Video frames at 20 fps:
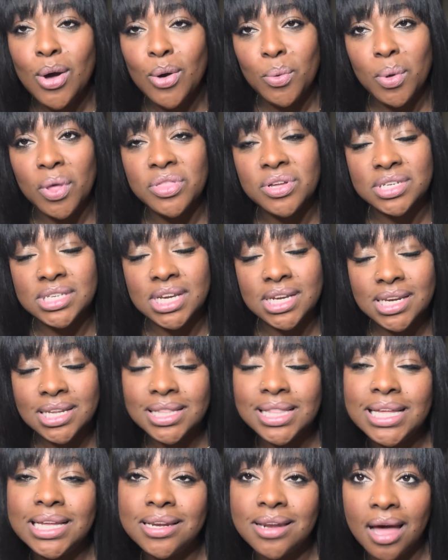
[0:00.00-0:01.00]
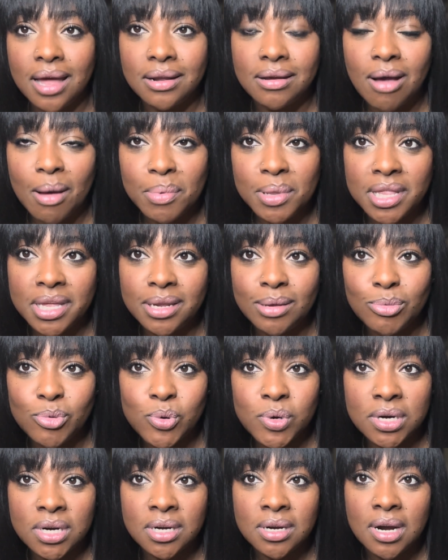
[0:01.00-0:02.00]
Well, they're technically not a couple
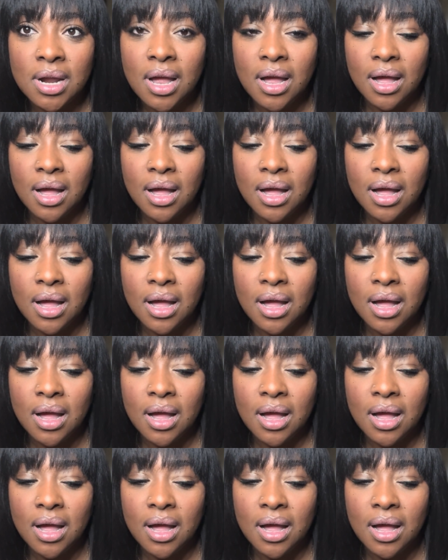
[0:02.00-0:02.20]
anymore,